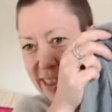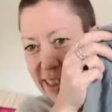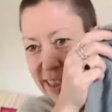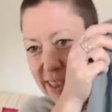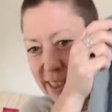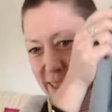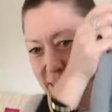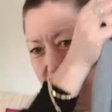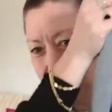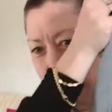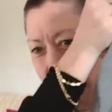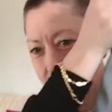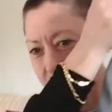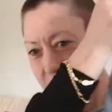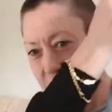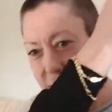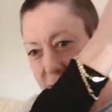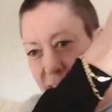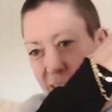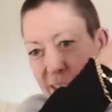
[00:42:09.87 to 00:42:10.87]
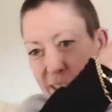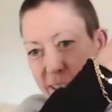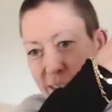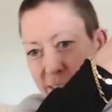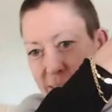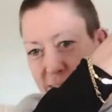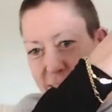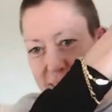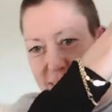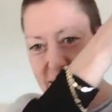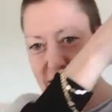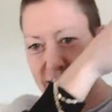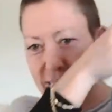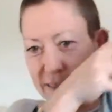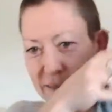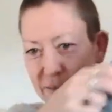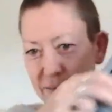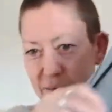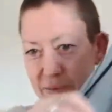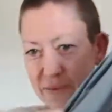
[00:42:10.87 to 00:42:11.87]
And I think, yeah,